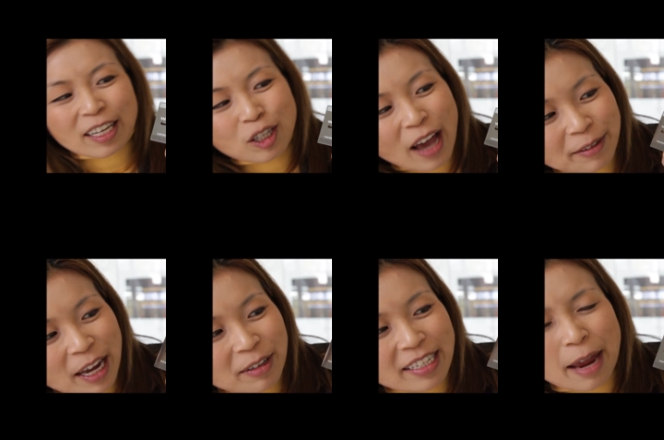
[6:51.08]
think
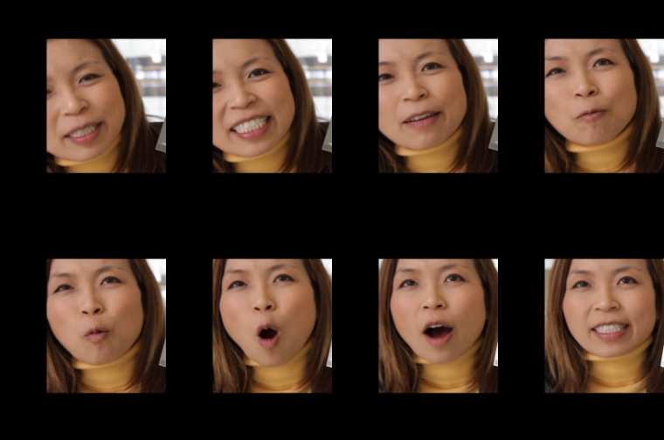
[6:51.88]
the name Steve
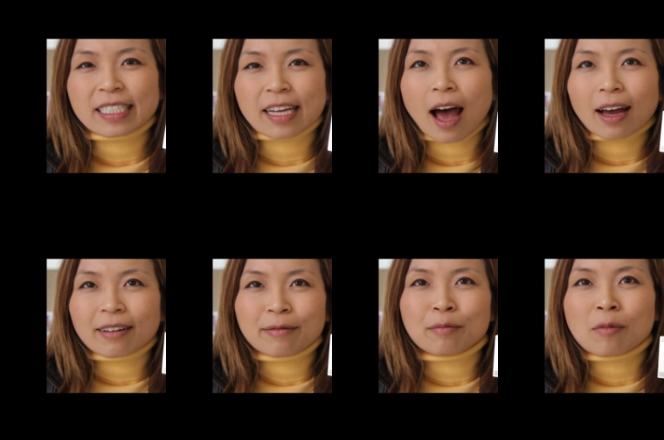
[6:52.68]
Wozniak.
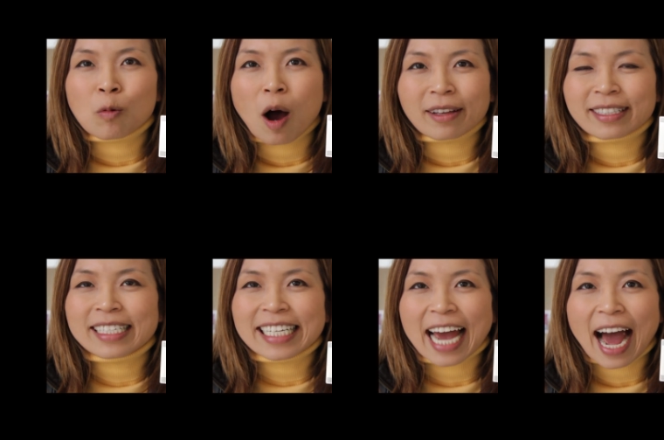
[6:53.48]

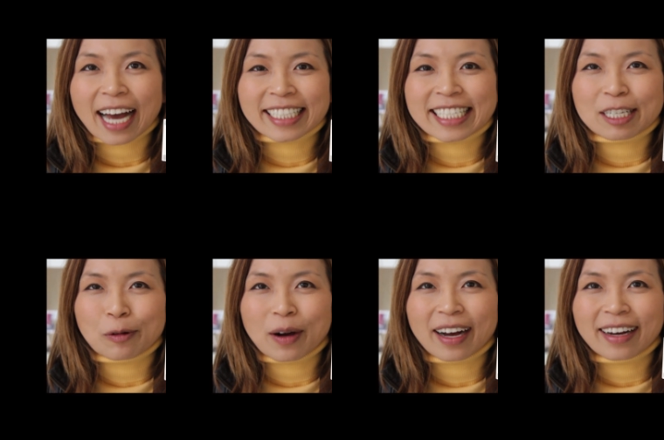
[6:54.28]
Wozniak yeah,
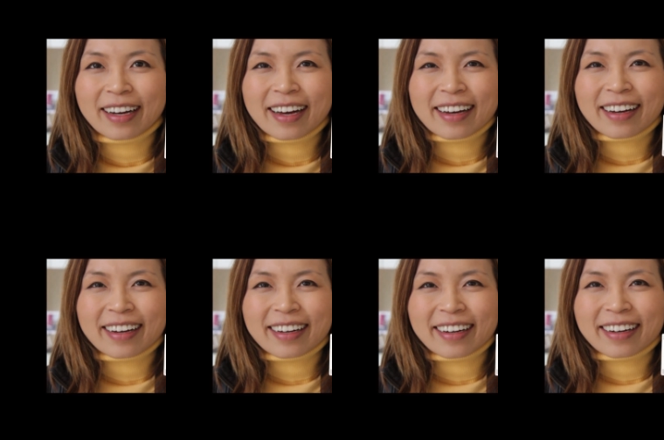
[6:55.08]
you have to be a uh,
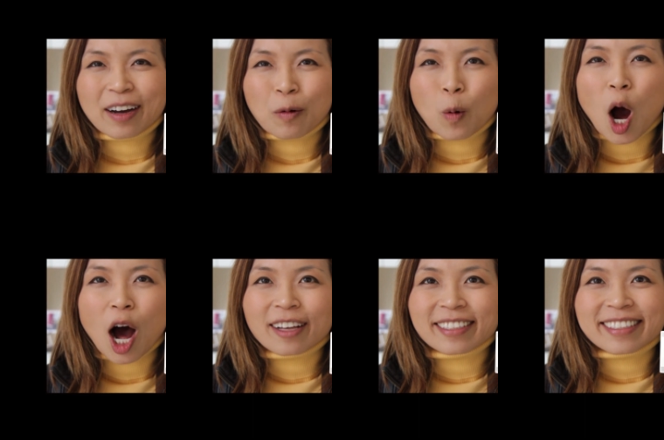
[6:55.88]
genius basically to carry
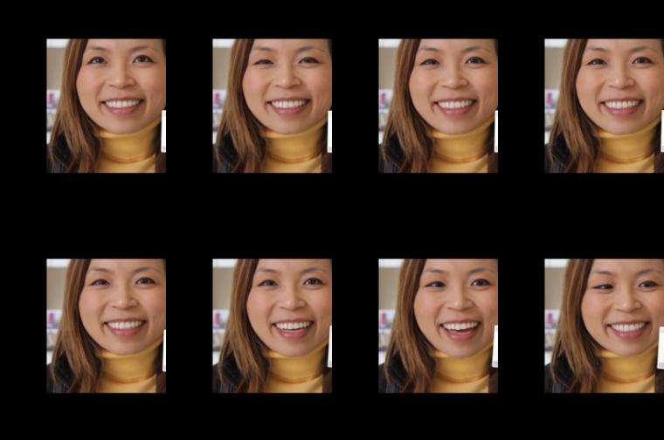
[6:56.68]
a card like that.
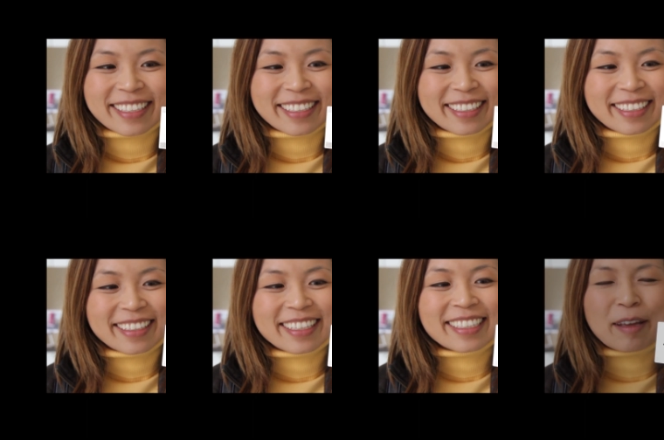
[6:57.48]
Yes,
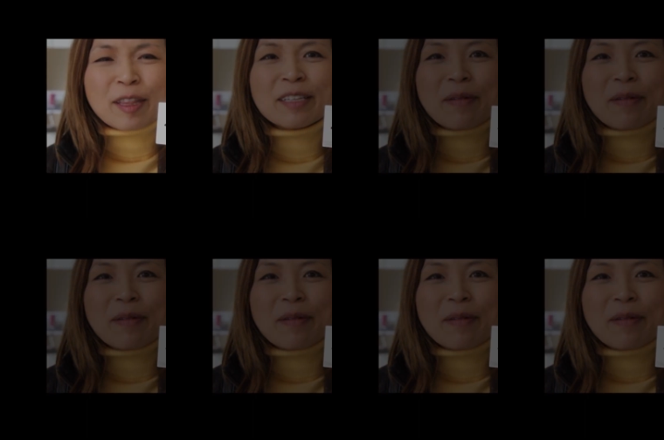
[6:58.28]
this, this